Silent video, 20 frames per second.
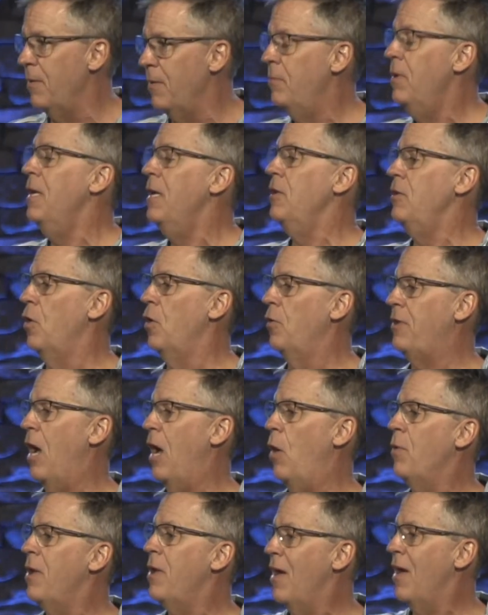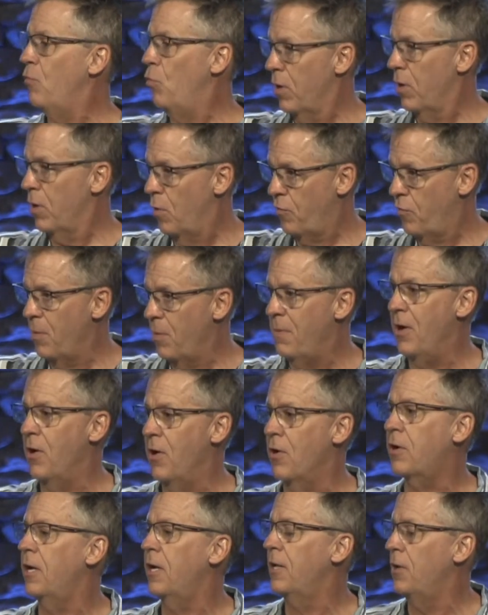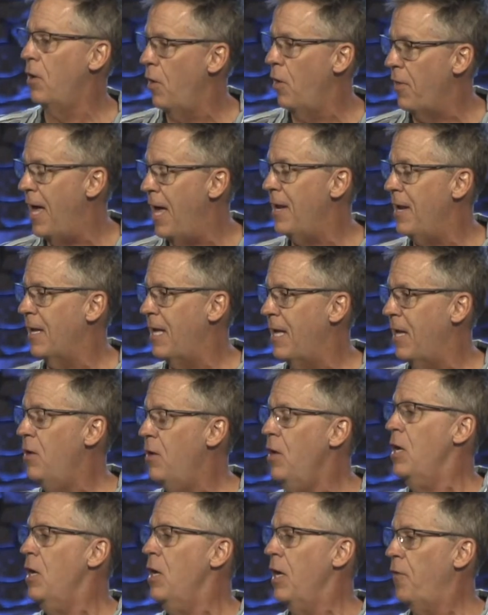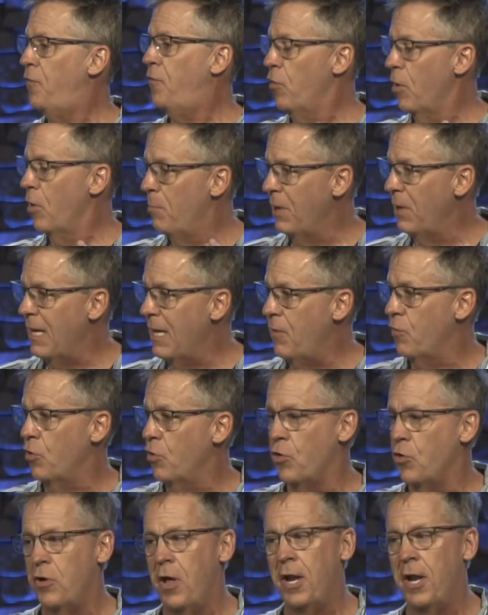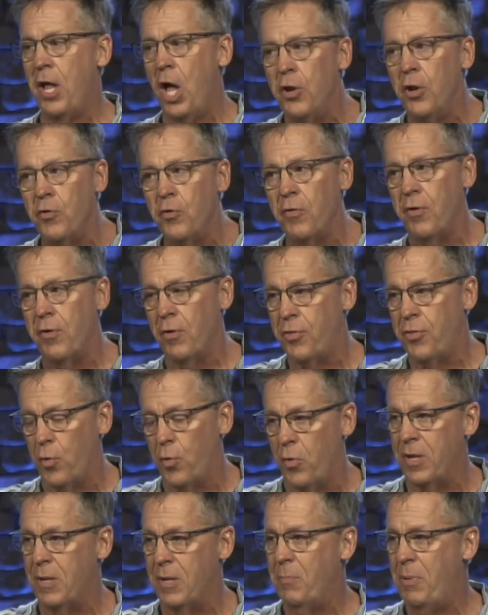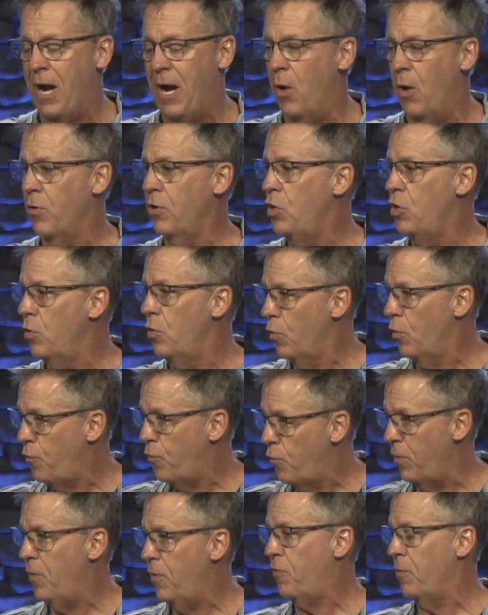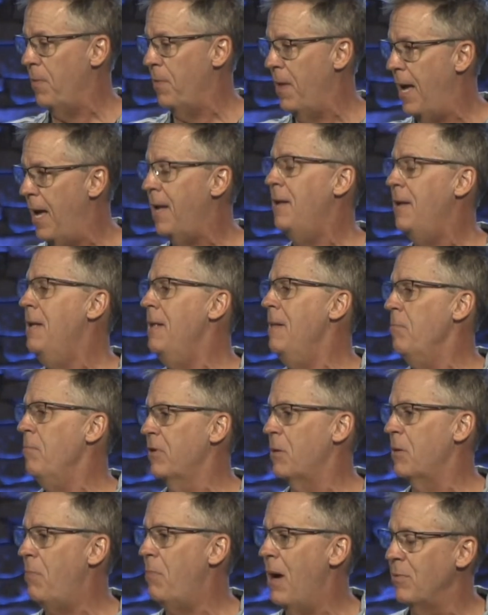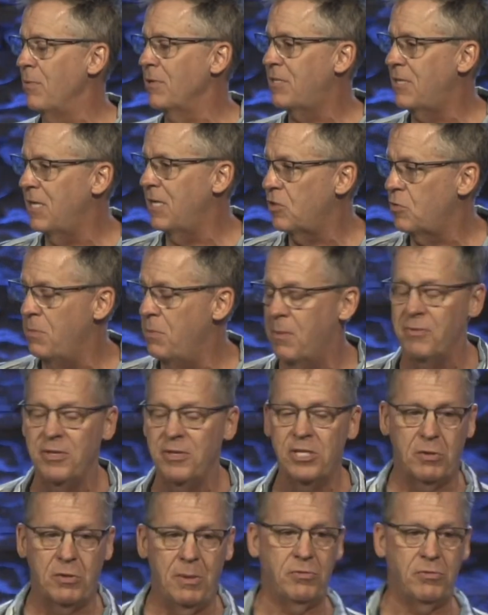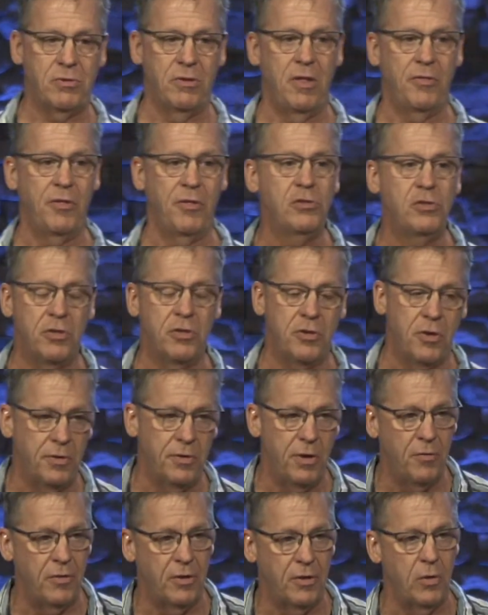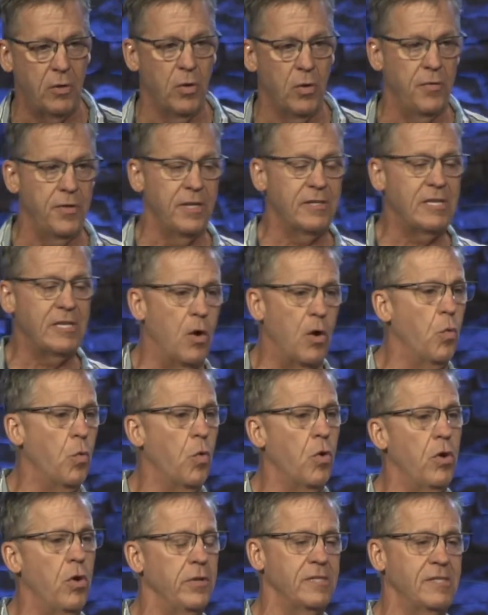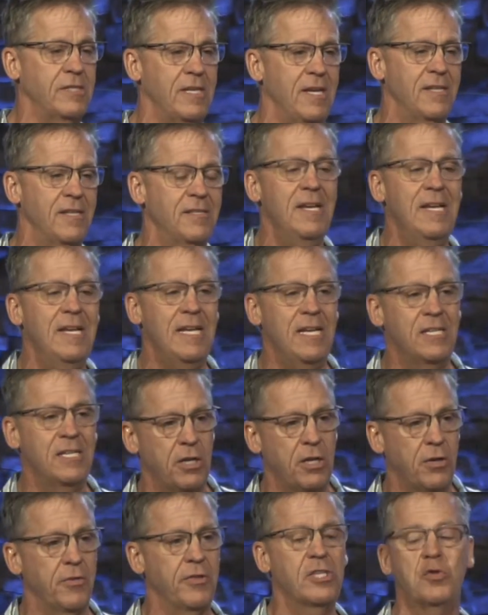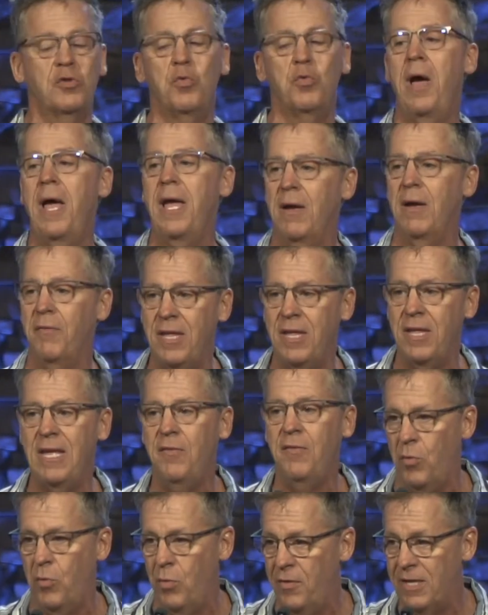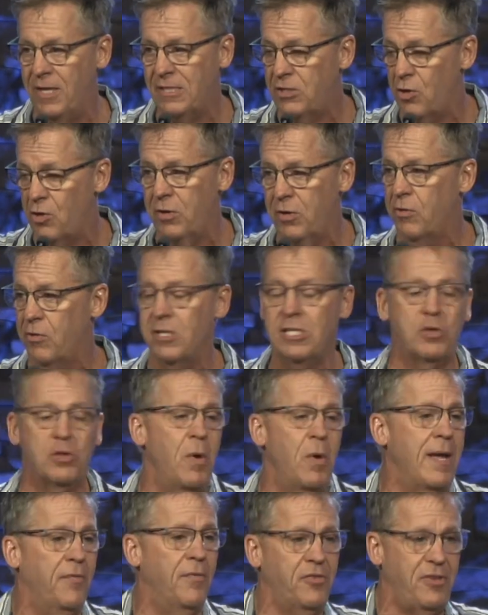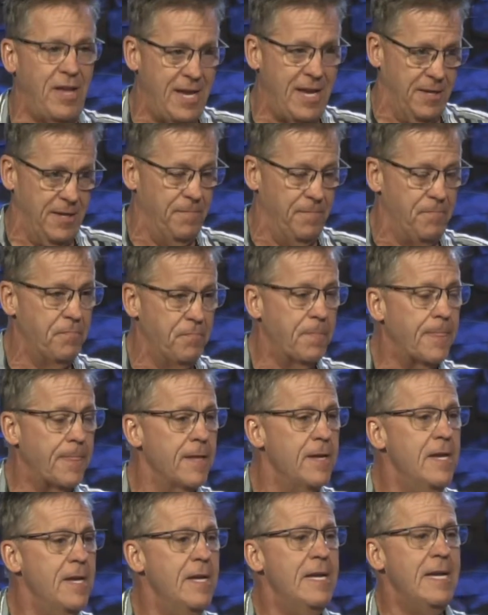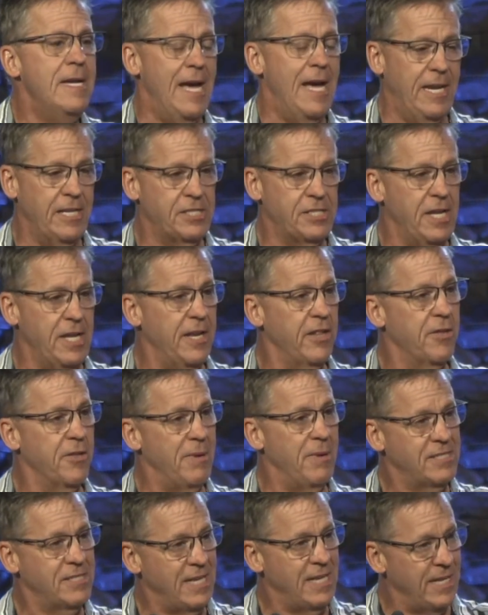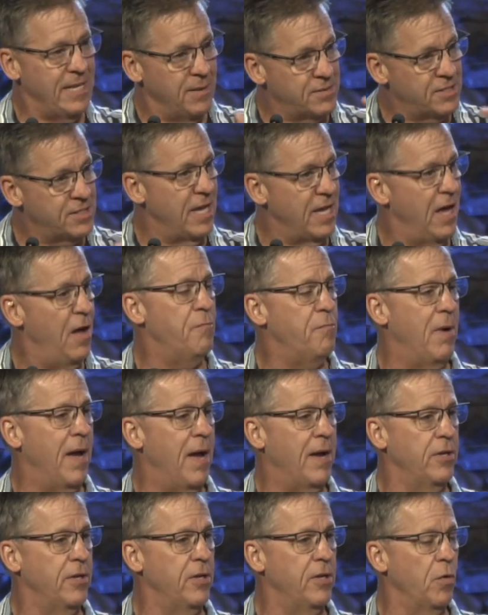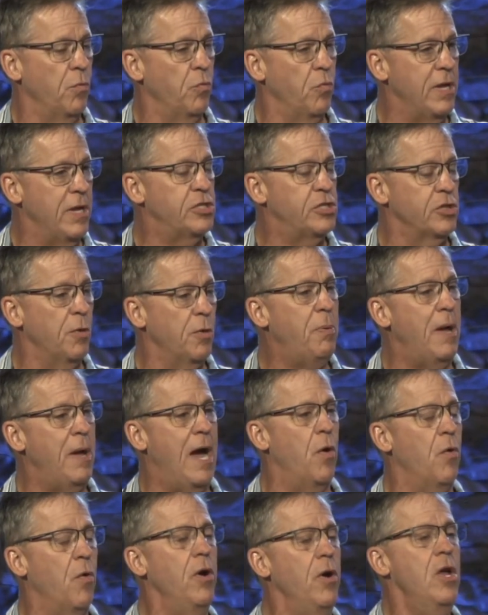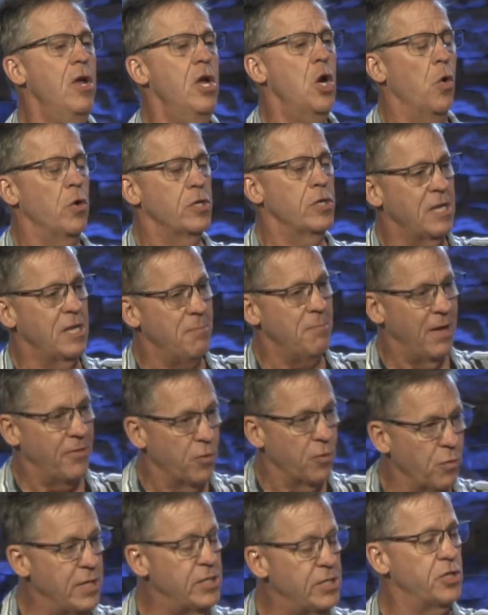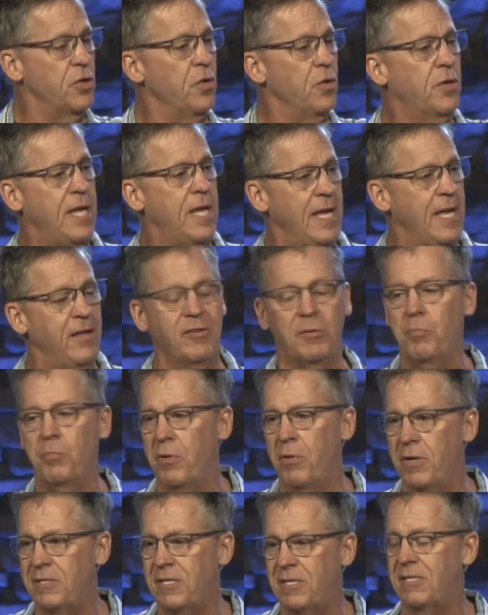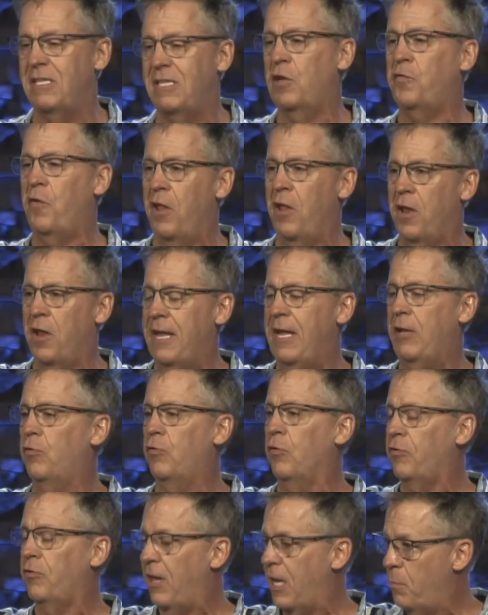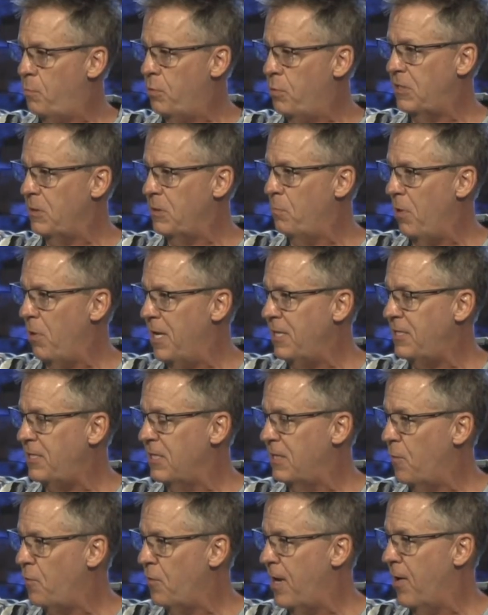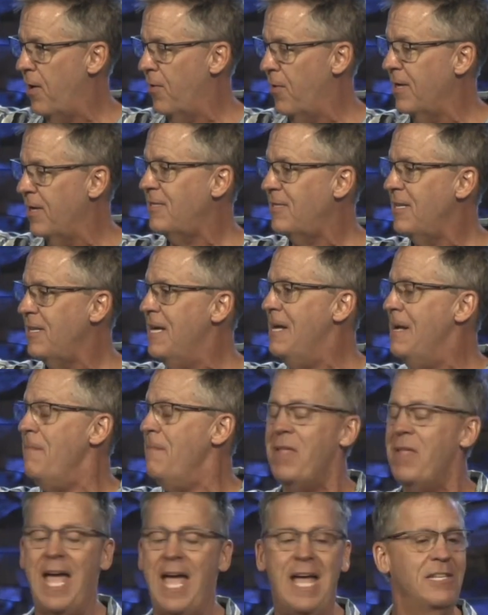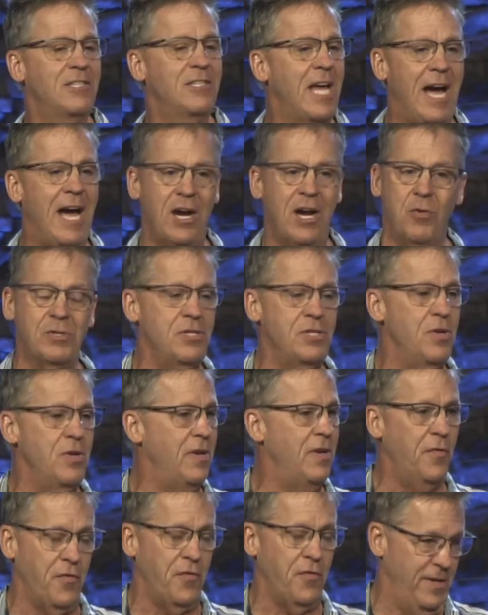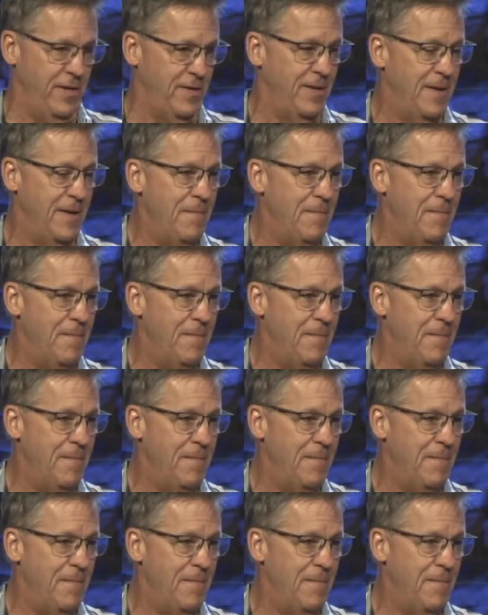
And no doubt we have one over America and all that. And again, if you're a believer, you're not under their authority and power. You're free from that. But the Bible says, remember in the scripture, that those who don't know the Lord, the entire world, it says, is under the sway of the evil one. That's they're under the sway of Satan. And it's done either by Satan himself, by you know, regional power, or it's done by the regional kings and princes, these fallen angels that he puts in place in different areas. And Tyre was no different.